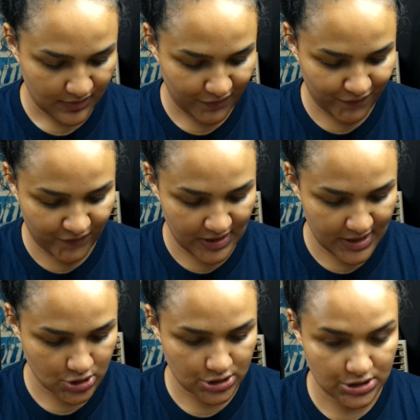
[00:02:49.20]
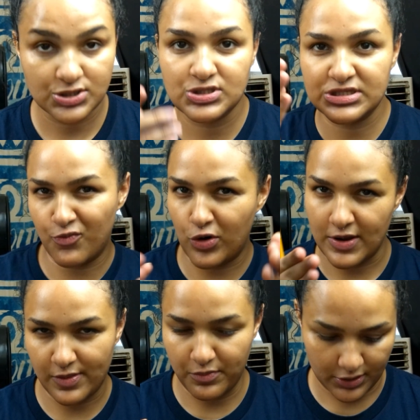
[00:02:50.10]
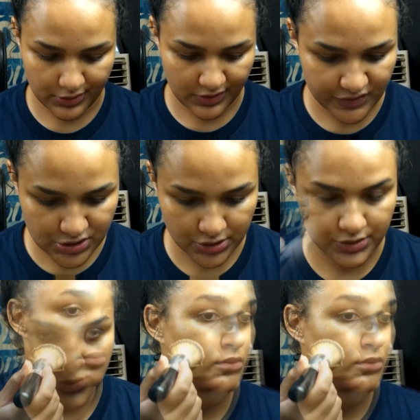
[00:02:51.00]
finish somewhere in the middle of the two.